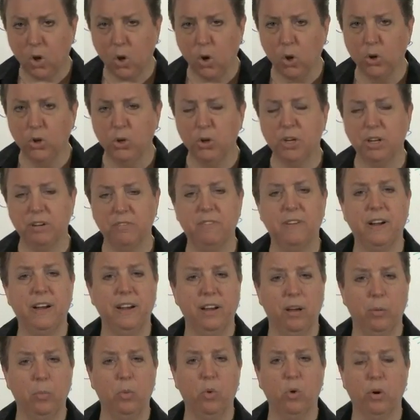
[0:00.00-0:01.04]
Or you can
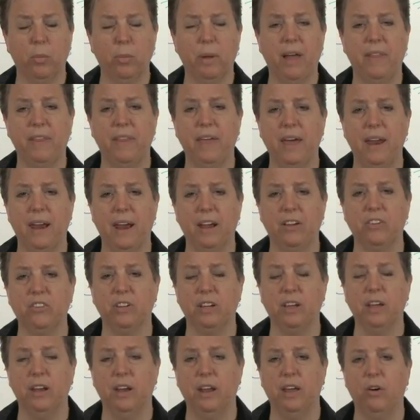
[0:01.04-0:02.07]
find out more about that
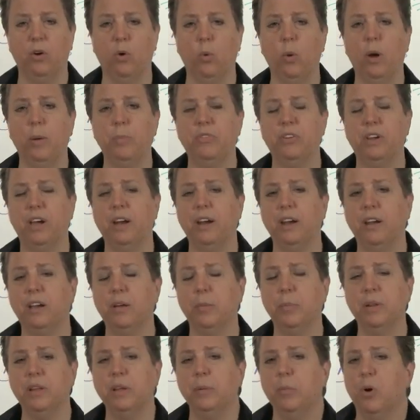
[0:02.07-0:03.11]
actually at our website at
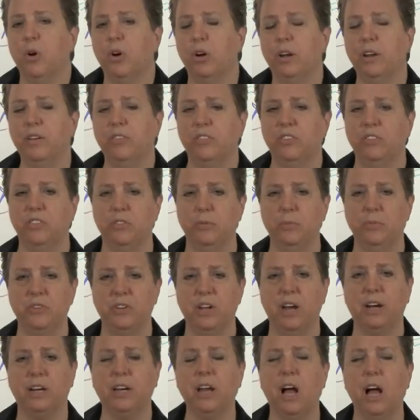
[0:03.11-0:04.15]

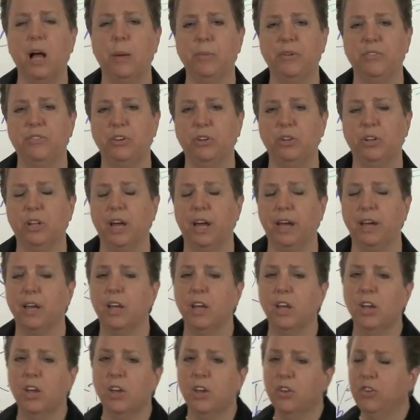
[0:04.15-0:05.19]
CompleteMarketingSystems.com if you'd like.
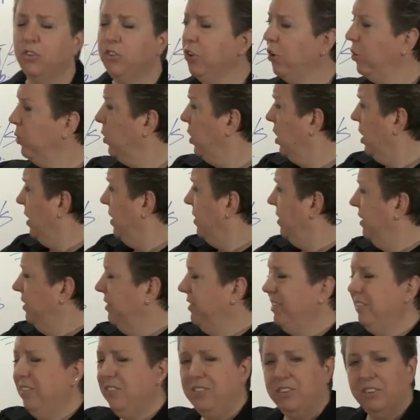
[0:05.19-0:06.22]
So
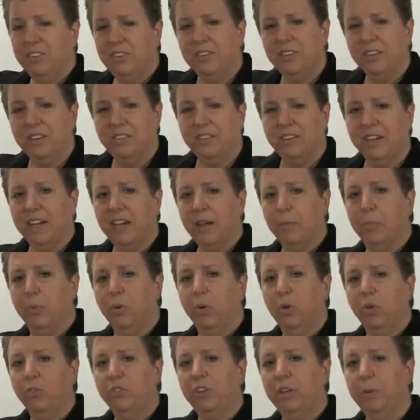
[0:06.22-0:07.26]
this is just a
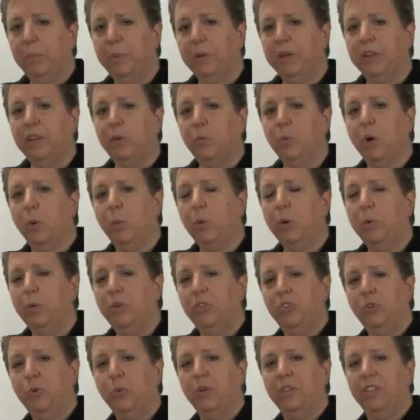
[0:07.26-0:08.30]
sample. Typically what we
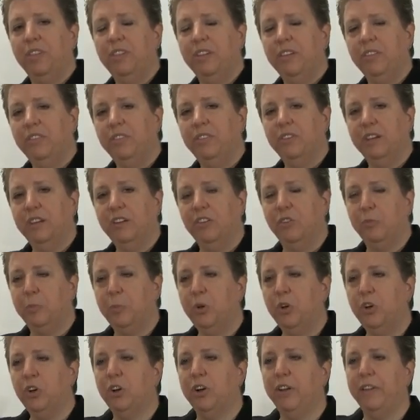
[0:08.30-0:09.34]
would do with this then is
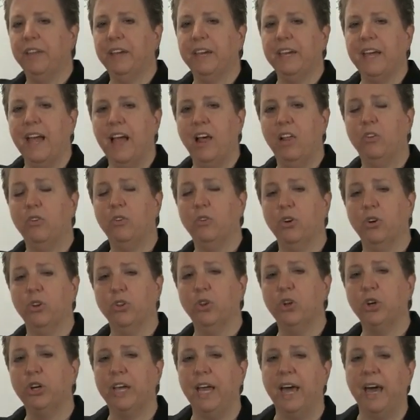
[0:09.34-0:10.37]
put it on the calendar
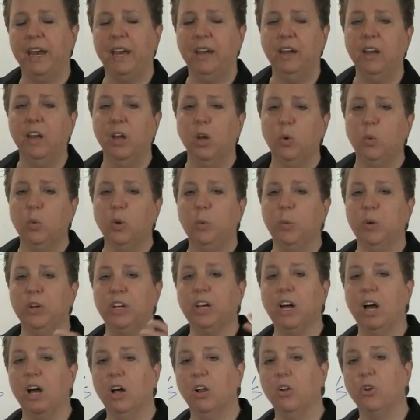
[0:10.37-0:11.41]
and look at it. We
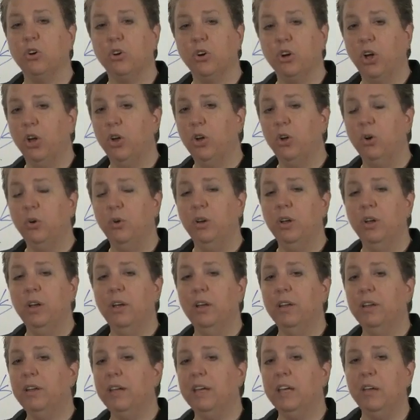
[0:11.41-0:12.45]
would color code.
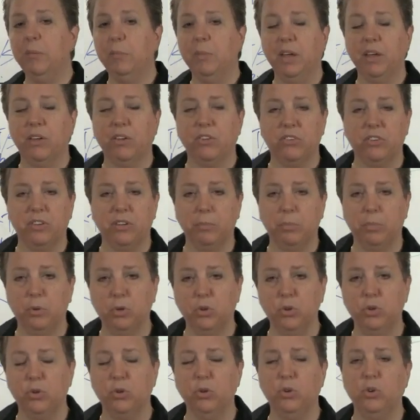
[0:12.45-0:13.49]
Emails in
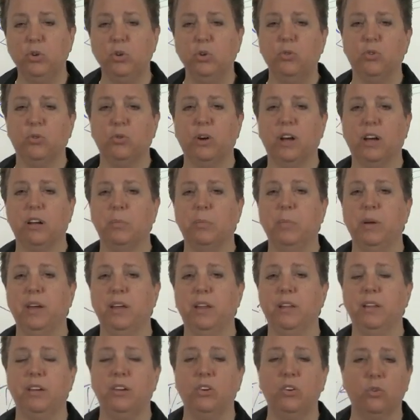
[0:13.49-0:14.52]
blue, direct
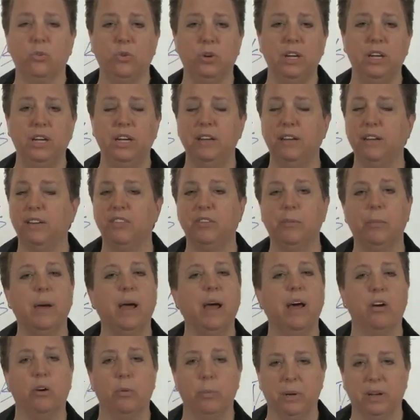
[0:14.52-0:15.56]
mail in green, doesn't
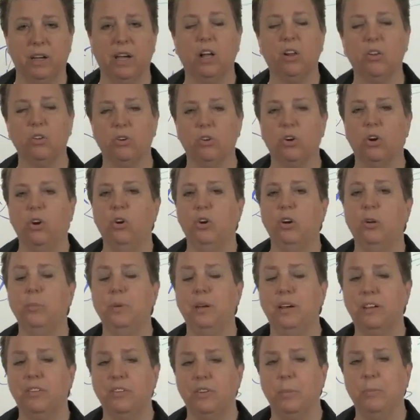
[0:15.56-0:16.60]
matter, but color code them
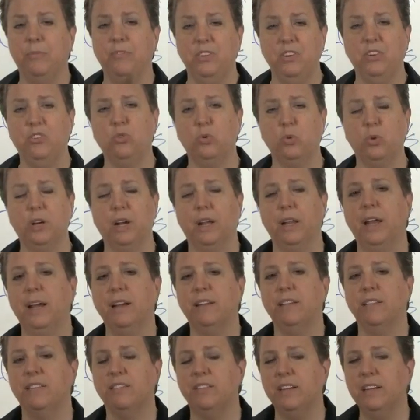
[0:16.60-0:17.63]
because I'm visual and I
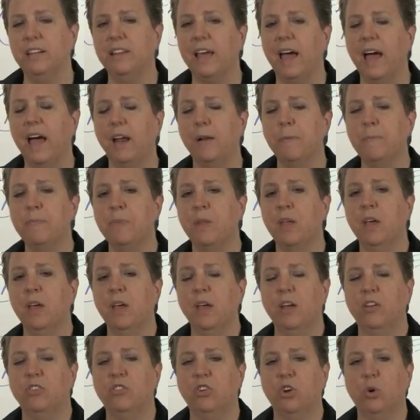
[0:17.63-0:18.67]
like to see that.
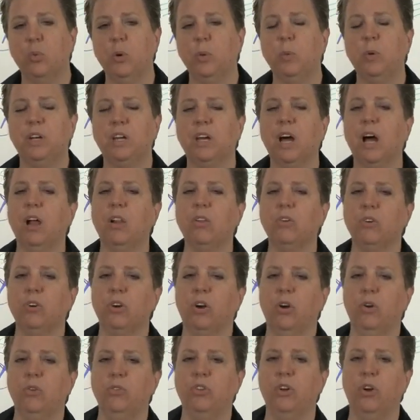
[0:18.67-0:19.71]
And so we would color
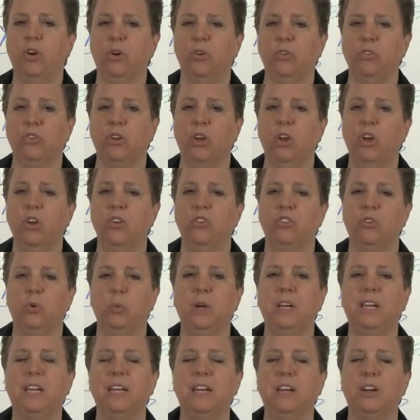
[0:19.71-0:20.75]
code those so
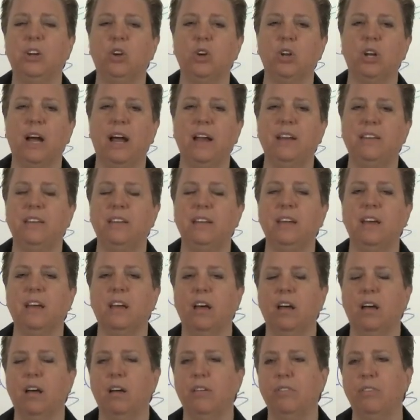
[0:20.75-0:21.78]
we get a good idea
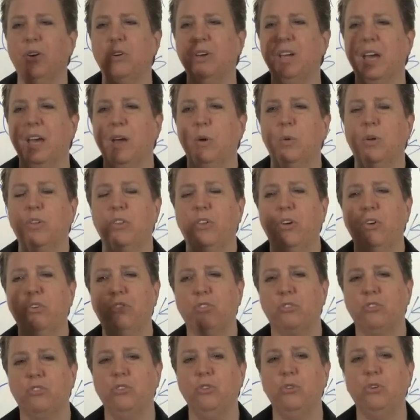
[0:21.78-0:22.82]
of, okay, well,
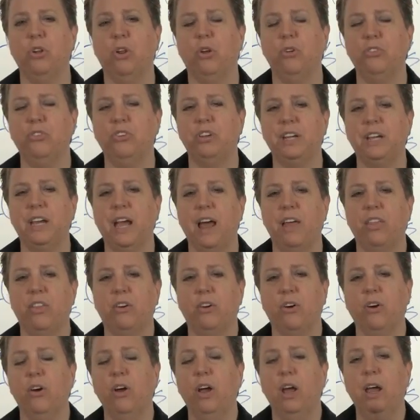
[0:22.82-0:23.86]
those are too close
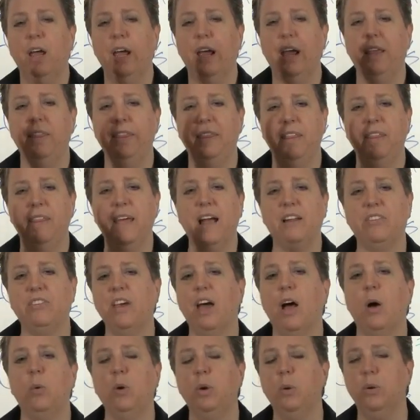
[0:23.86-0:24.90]
together, and then that's
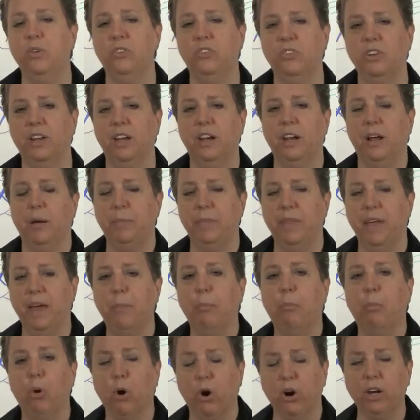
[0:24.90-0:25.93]
how we would set up
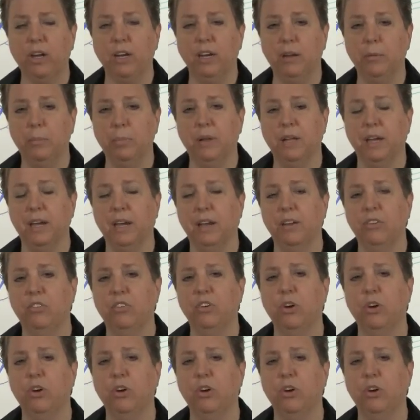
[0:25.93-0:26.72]
that marketing plan.